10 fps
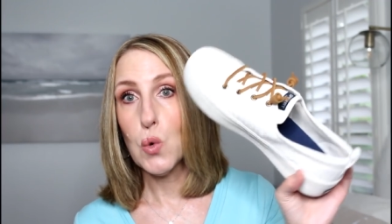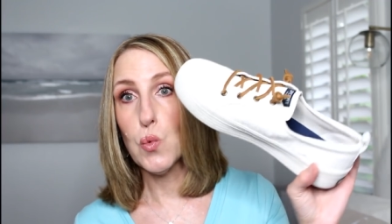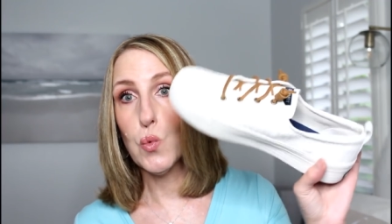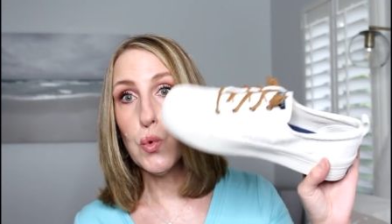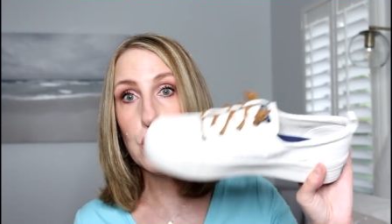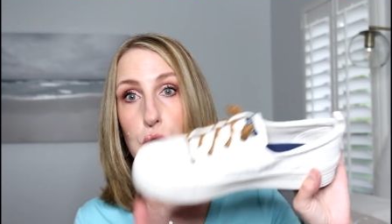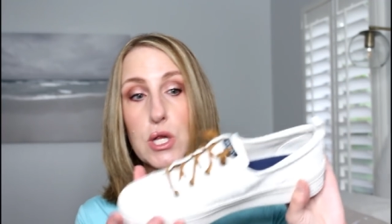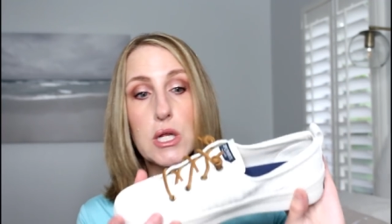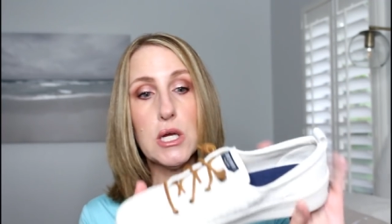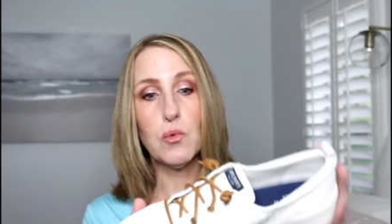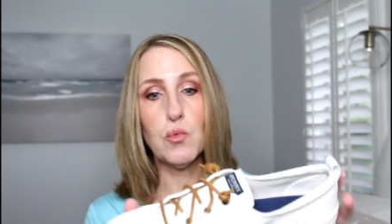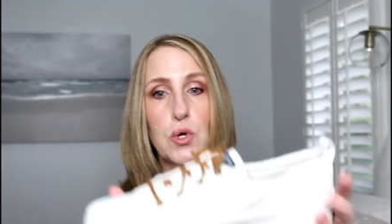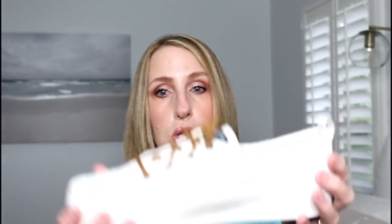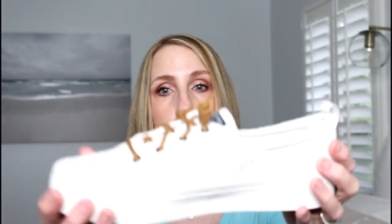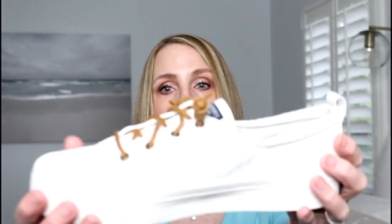Really,
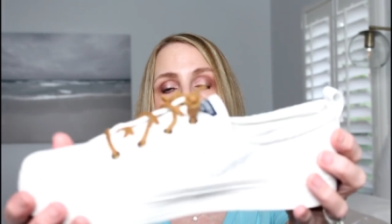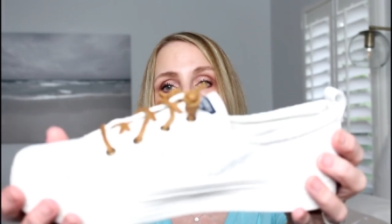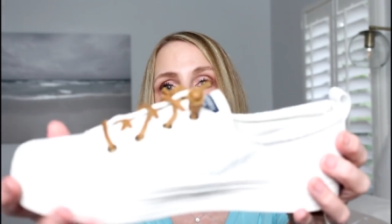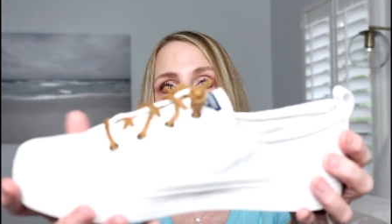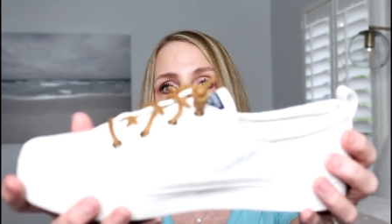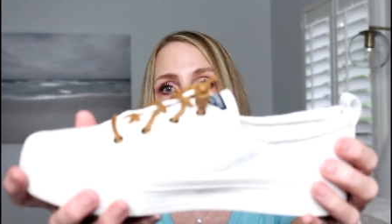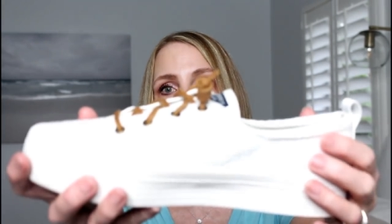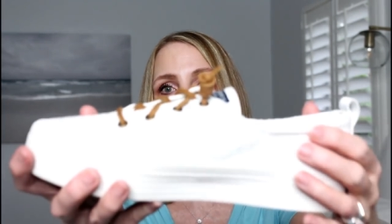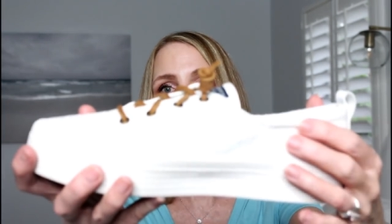really cute. I love the